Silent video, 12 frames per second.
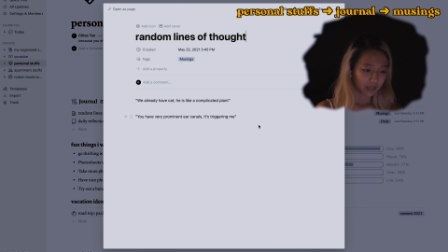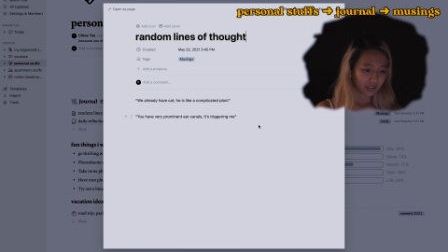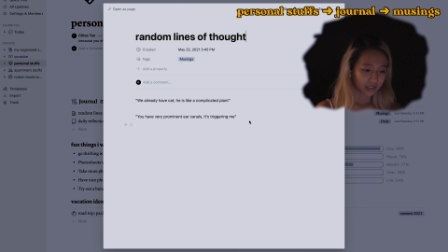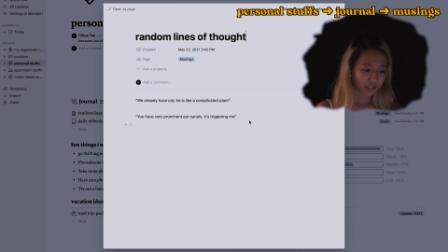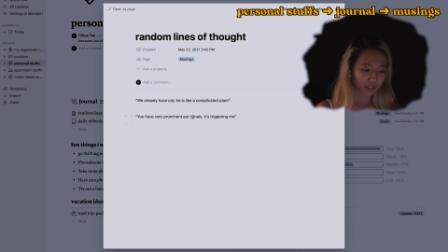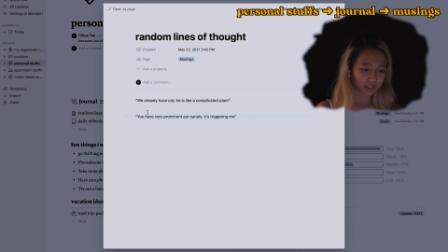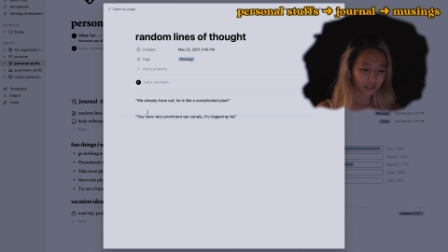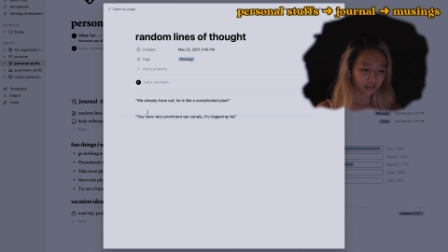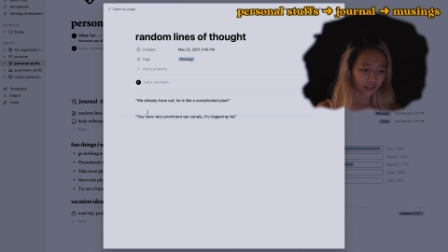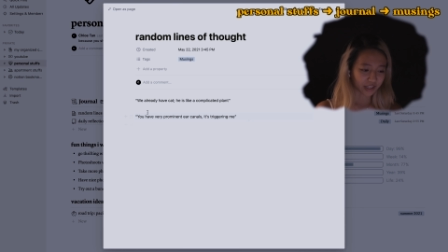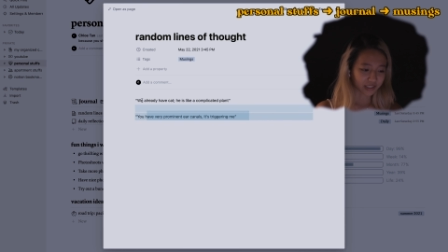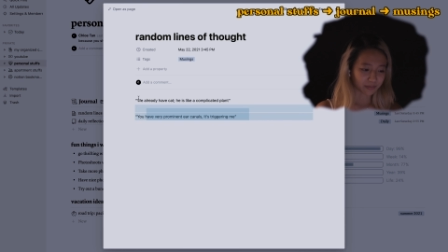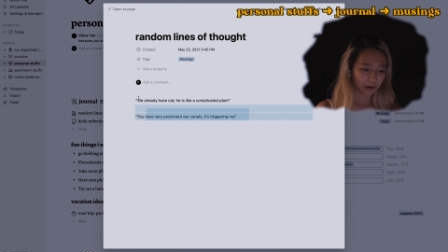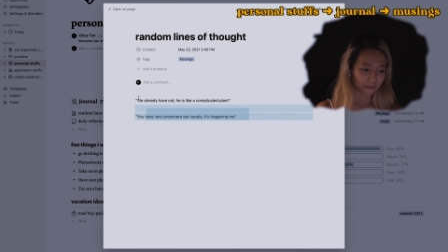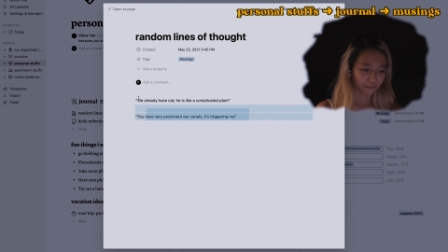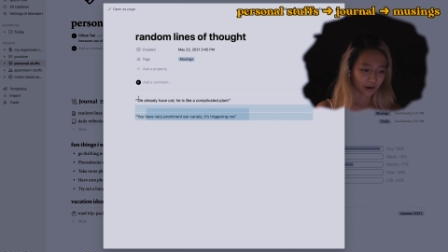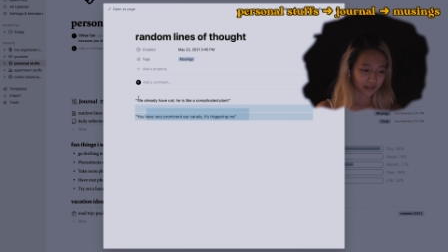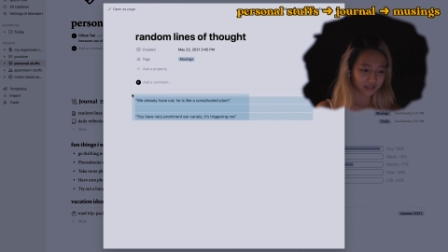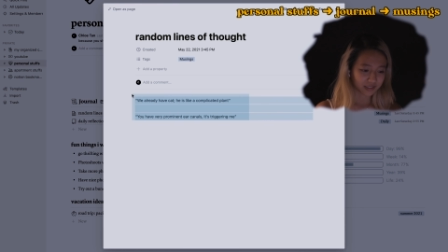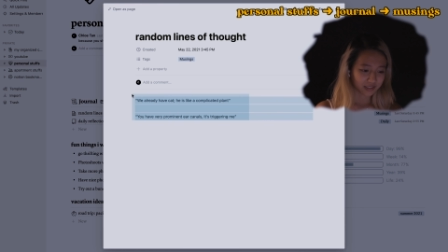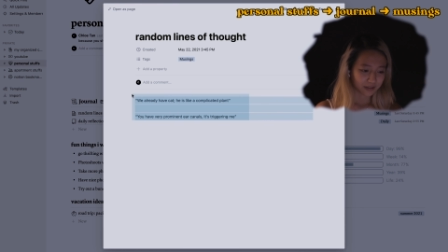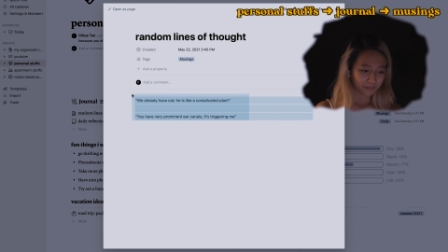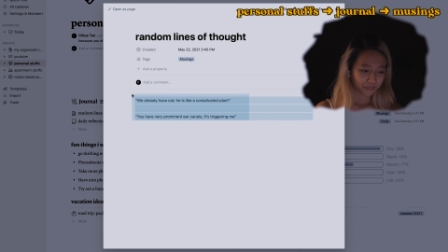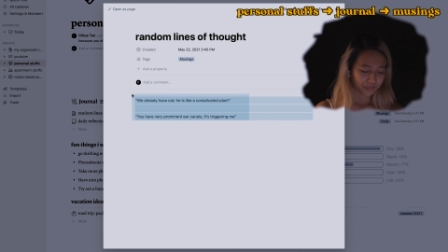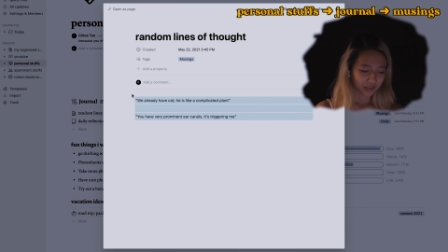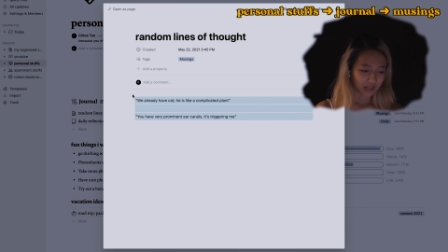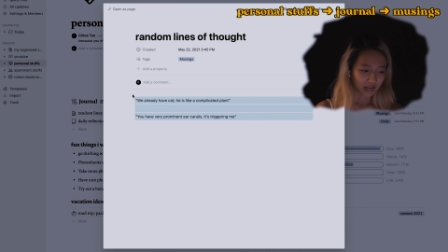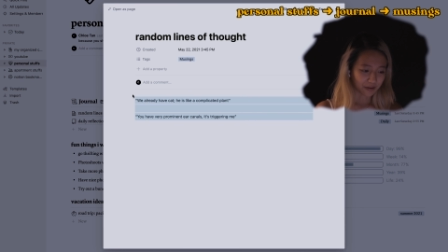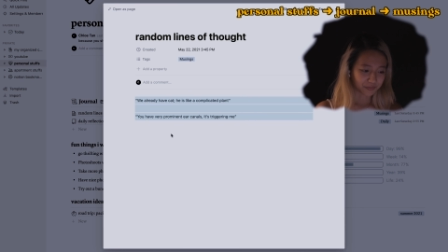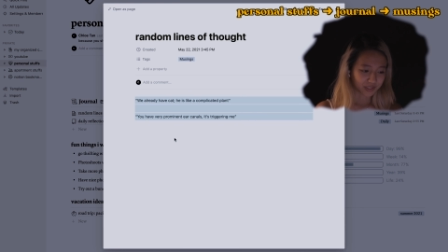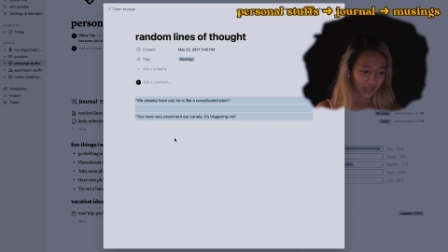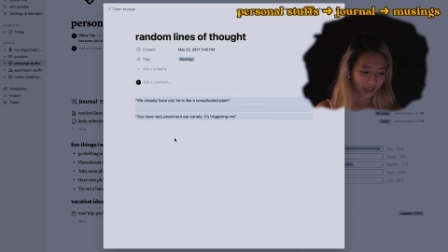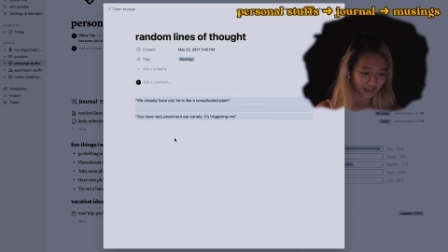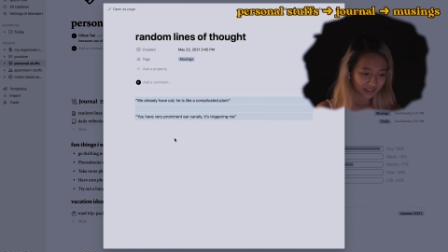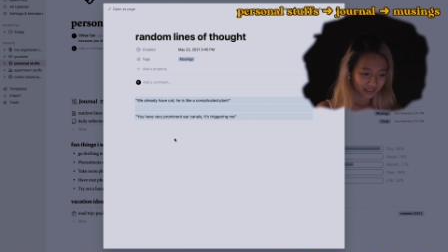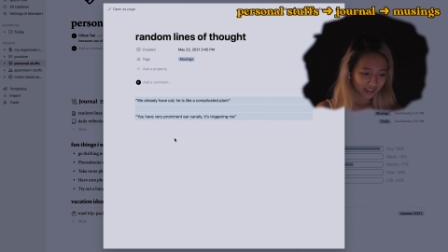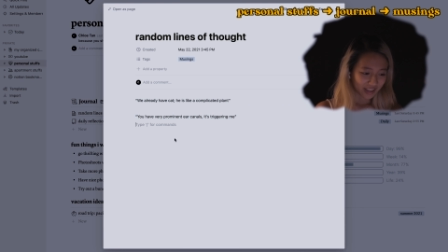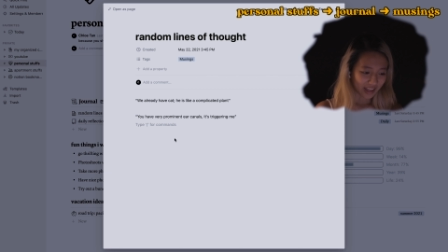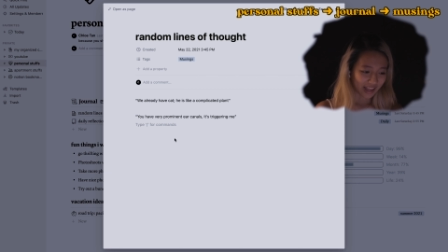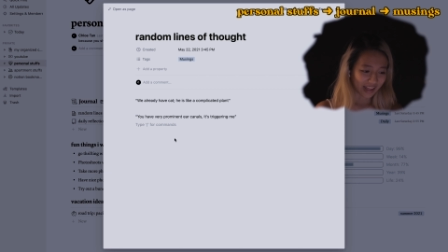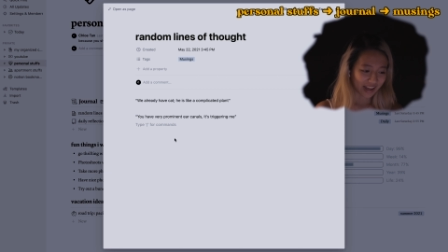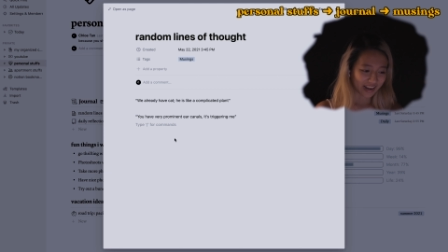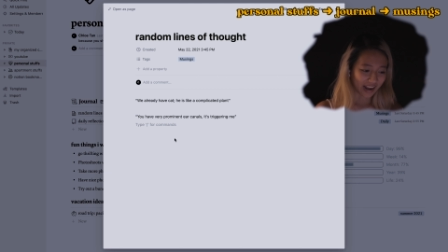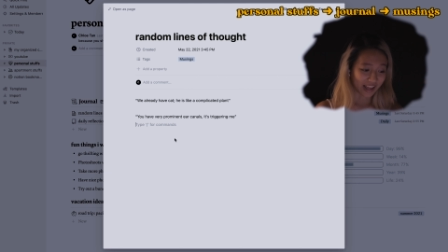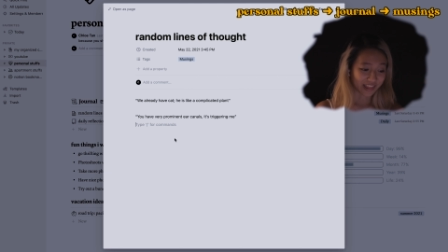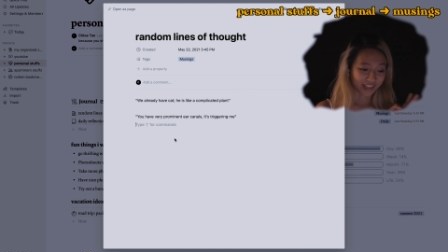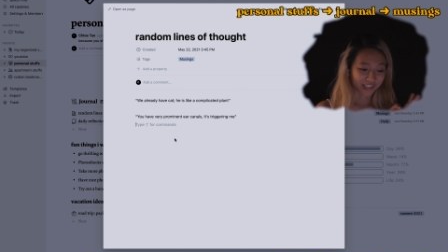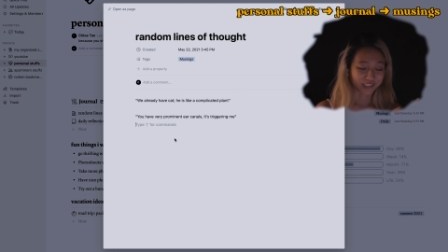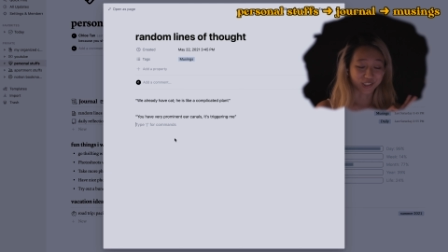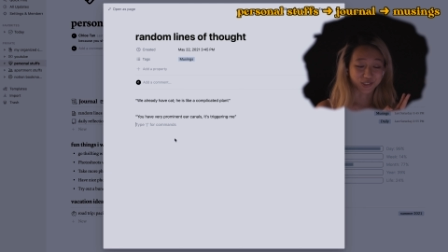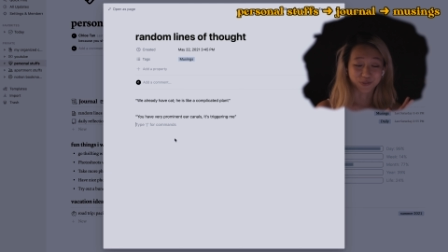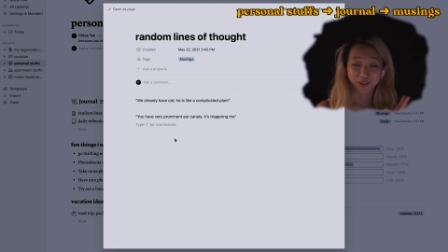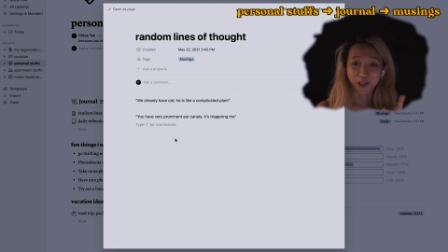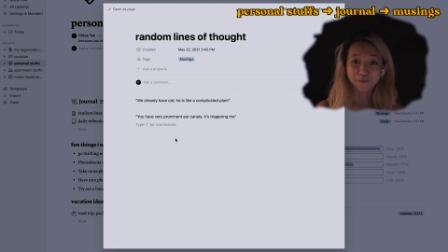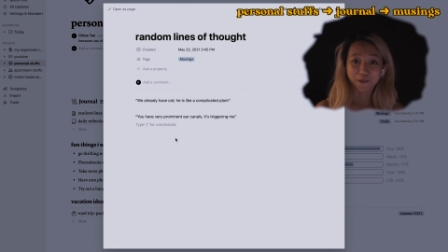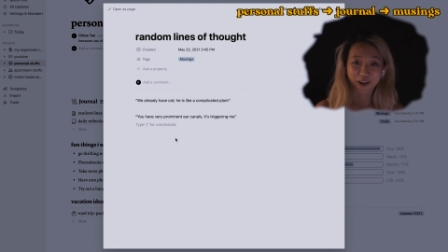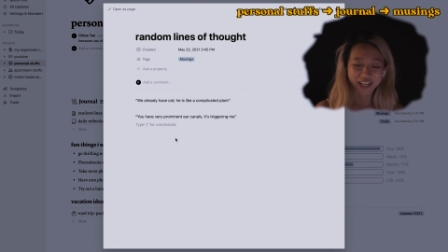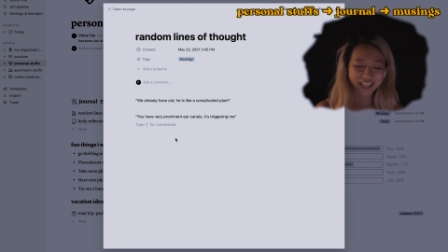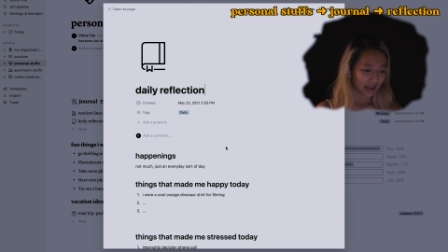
These are like things my friends have said, and I think it's just really funny.